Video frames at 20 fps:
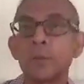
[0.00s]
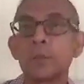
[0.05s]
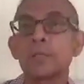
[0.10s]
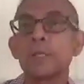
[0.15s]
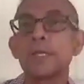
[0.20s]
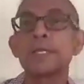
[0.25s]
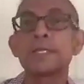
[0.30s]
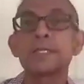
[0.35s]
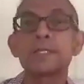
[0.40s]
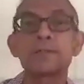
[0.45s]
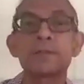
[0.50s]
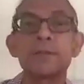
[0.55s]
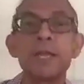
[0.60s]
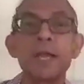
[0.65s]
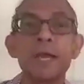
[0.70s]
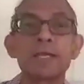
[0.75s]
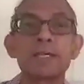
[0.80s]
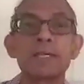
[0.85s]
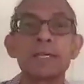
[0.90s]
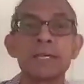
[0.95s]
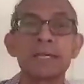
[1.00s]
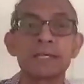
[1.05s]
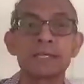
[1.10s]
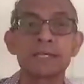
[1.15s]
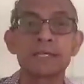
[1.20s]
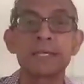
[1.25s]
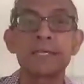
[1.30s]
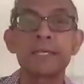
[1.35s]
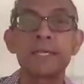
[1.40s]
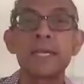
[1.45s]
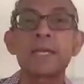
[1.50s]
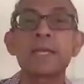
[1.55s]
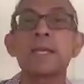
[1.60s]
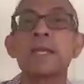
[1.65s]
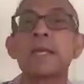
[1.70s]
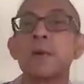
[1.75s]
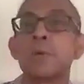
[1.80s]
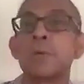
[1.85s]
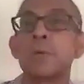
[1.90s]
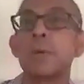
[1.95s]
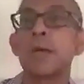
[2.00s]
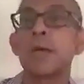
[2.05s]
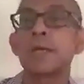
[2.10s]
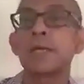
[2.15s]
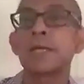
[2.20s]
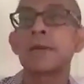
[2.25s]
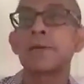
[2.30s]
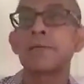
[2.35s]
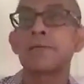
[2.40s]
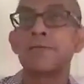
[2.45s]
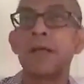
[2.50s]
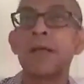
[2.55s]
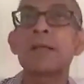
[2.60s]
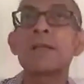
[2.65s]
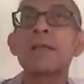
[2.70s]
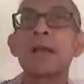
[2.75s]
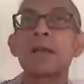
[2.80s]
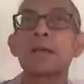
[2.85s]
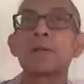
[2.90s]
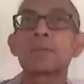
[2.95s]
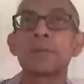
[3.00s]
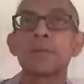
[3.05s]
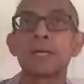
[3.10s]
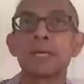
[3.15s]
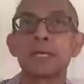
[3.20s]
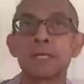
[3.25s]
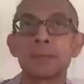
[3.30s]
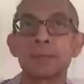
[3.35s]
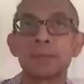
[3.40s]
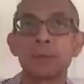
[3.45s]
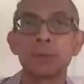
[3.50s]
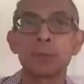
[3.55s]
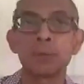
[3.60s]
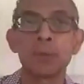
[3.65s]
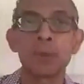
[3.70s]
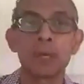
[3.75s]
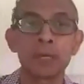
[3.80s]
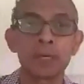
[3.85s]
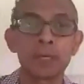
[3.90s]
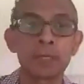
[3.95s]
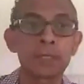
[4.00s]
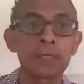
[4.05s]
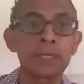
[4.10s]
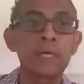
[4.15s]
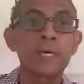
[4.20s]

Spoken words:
these three ideas, that we are in a very unpredictable world,